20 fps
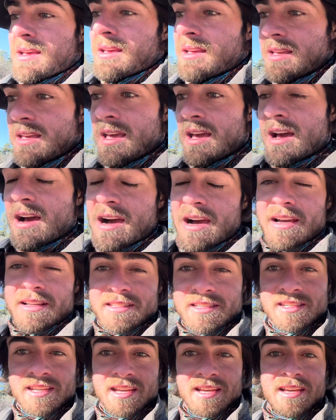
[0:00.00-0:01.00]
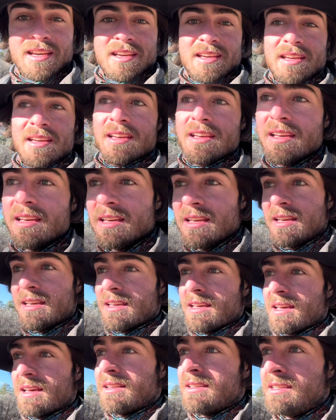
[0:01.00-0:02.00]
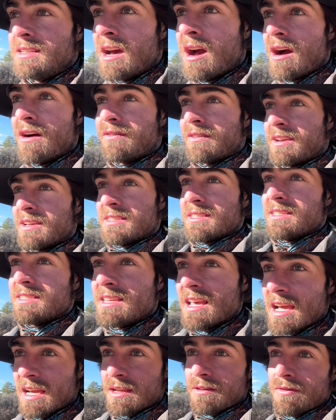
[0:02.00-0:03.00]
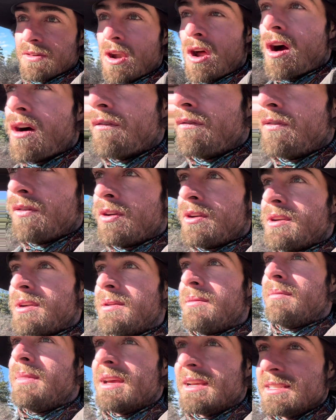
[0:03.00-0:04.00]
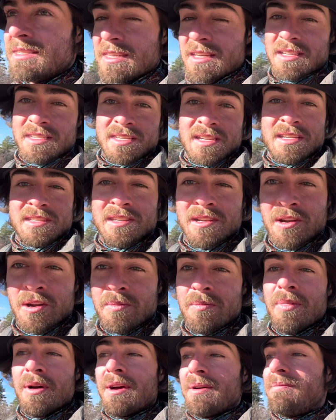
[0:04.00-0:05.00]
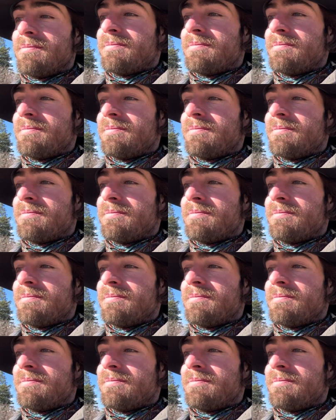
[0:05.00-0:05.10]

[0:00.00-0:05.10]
yeah, it's tough because it's heck of an offer and it makes things easier, but